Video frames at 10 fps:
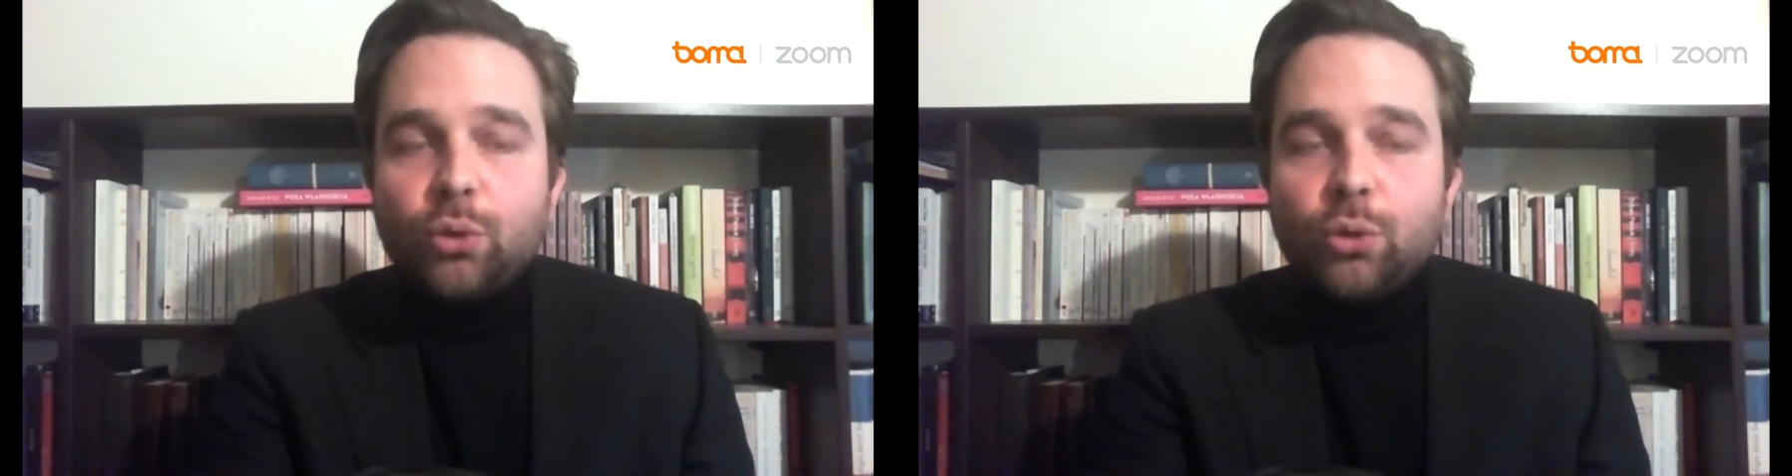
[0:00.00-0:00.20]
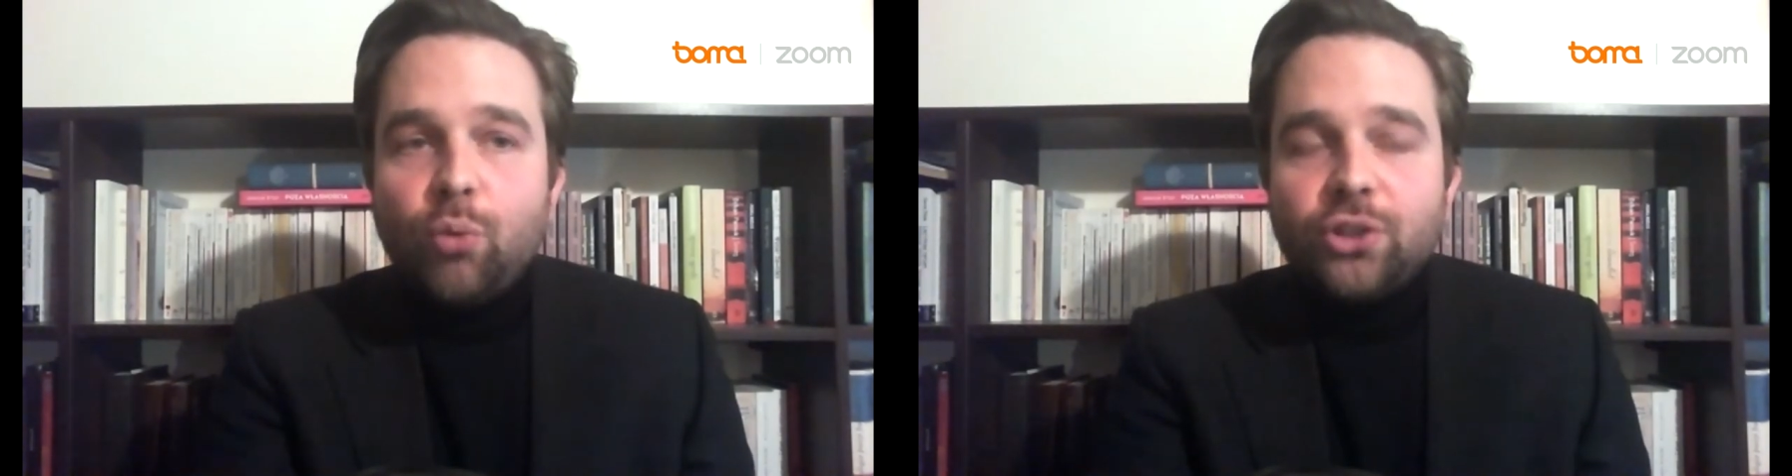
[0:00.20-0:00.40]

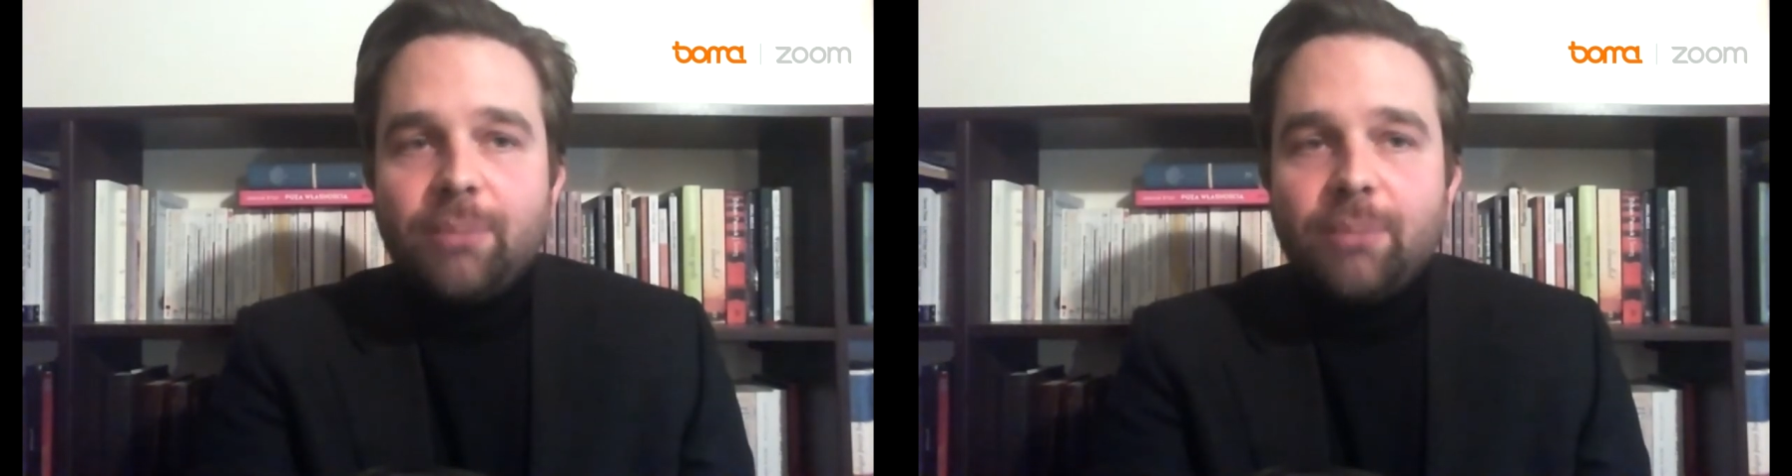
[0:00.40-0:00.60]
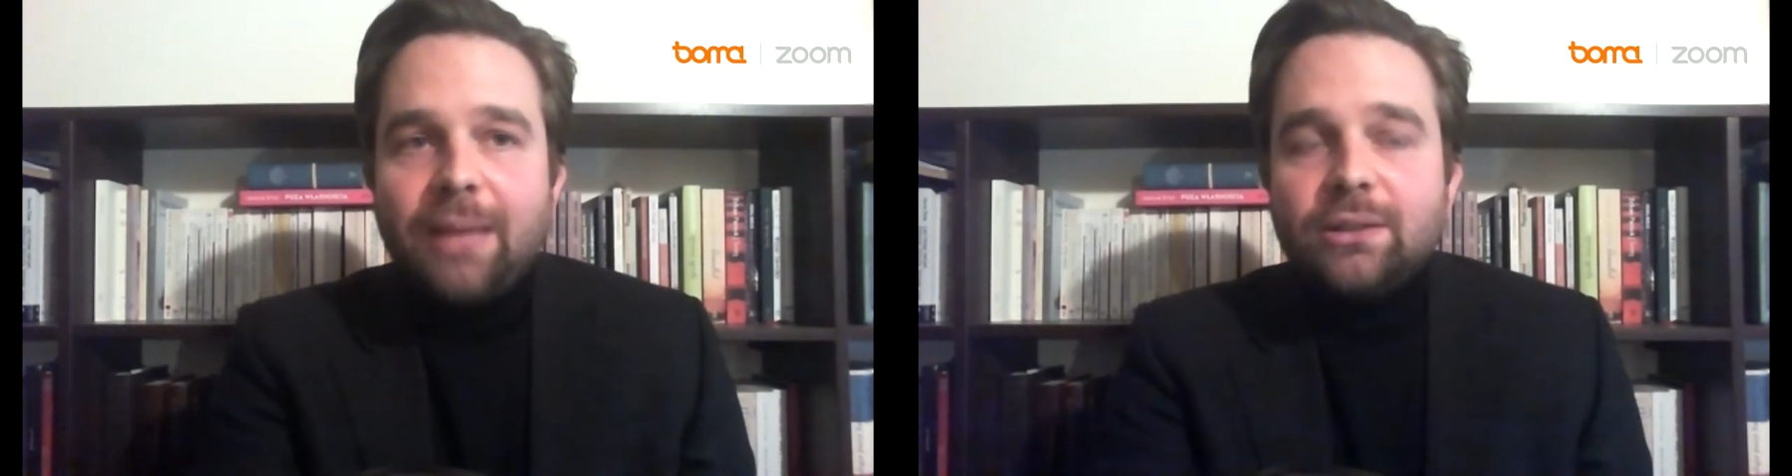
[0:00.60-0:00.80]
a
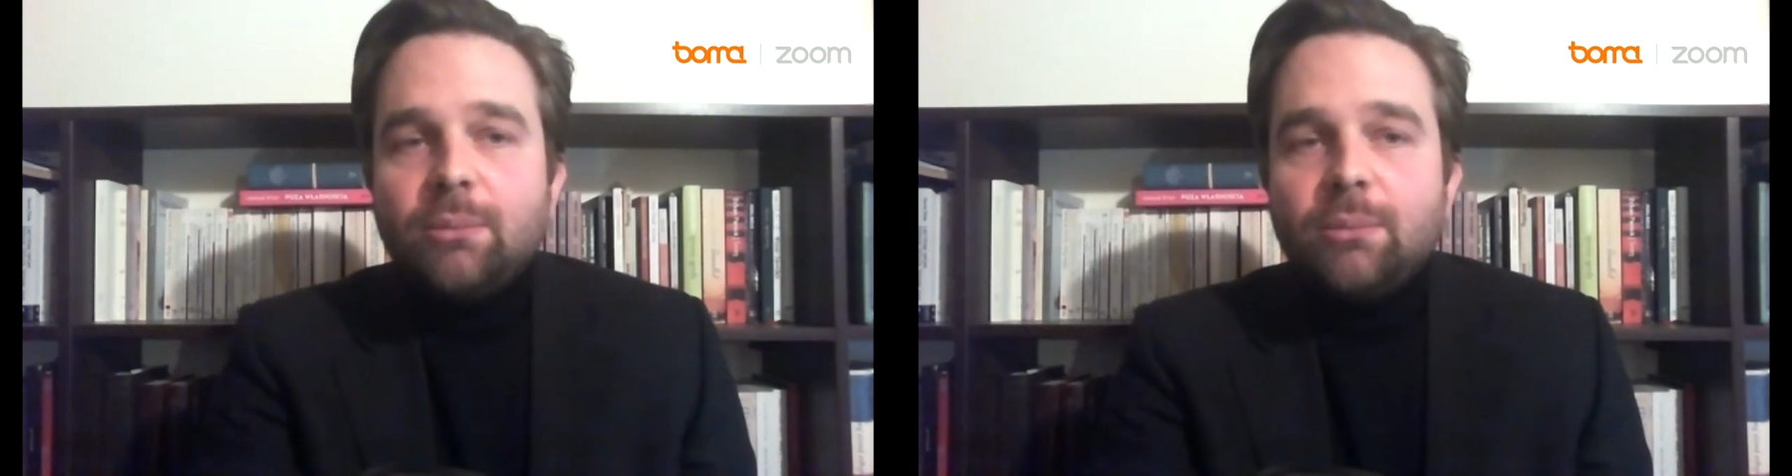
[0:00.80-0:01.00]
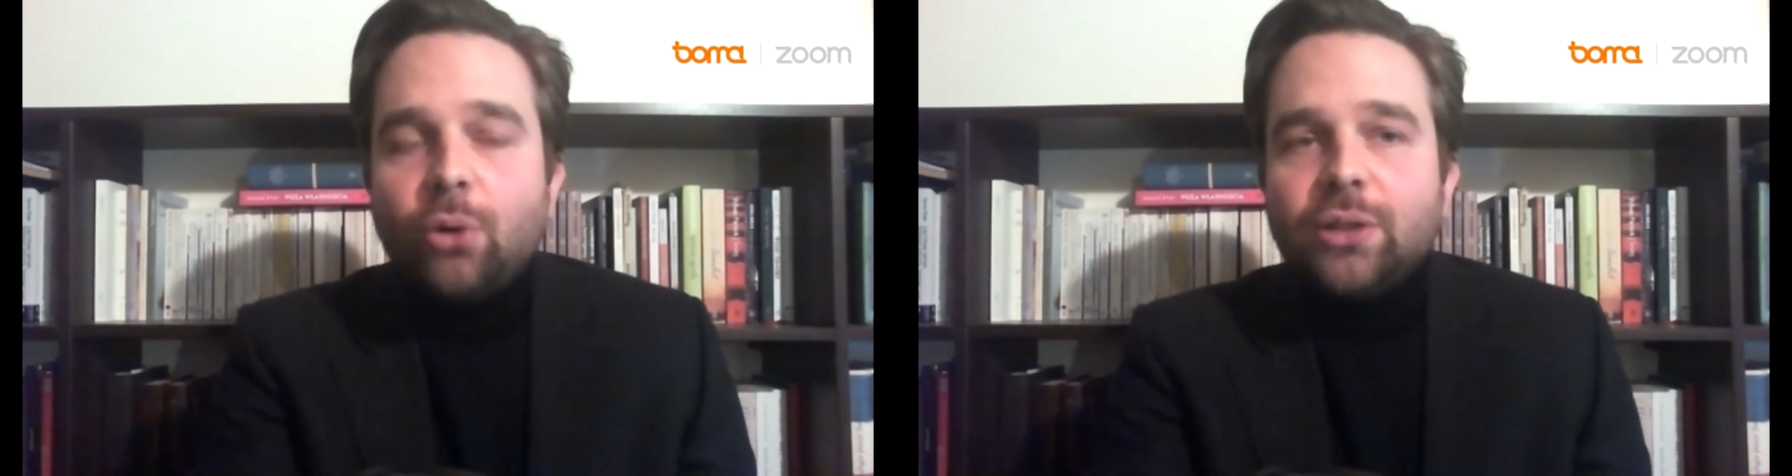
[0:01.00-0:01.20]

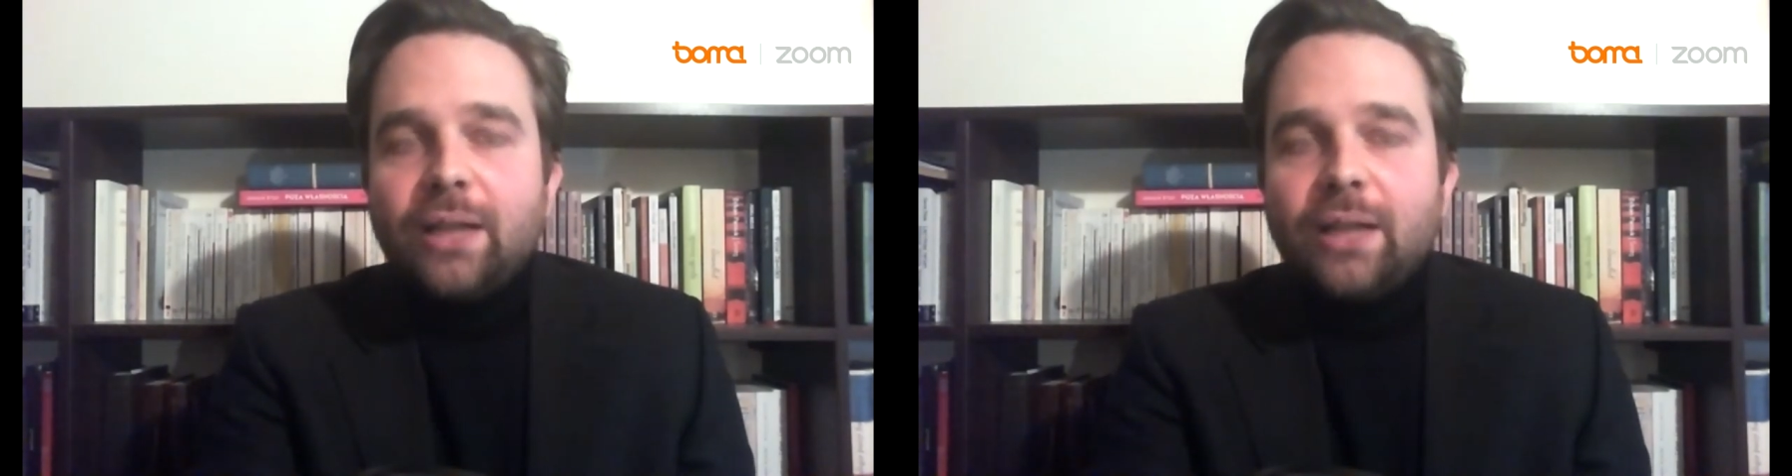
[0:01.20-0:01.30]
model and a